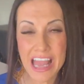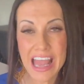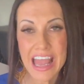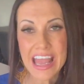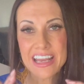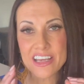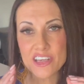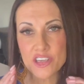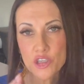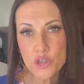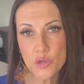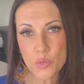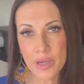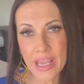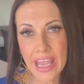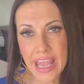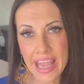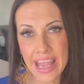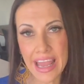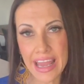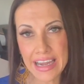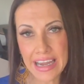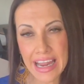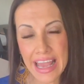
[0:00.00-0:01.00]
And you
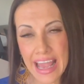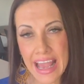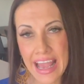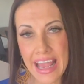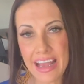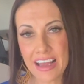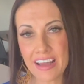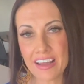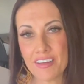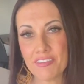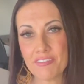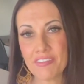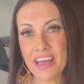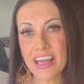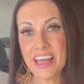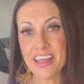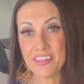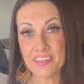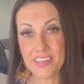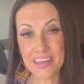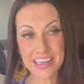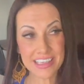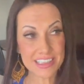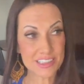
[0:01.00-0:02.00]
can have
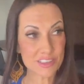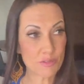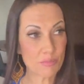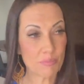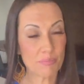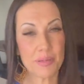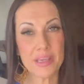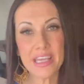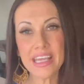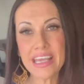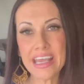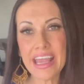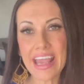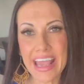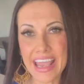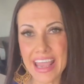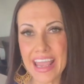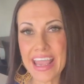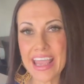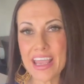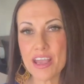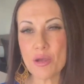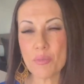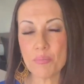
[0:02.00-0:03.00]
this, be
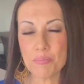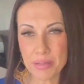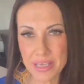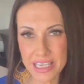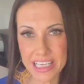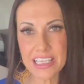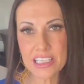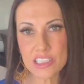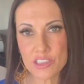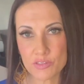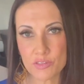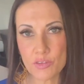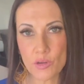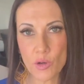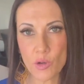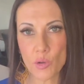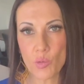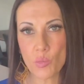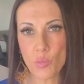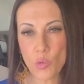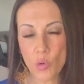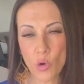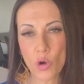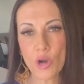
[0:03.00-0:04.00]
a peaceful
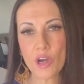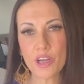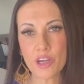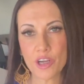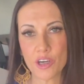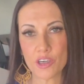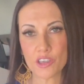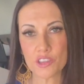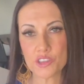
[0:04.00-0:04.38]
warrior.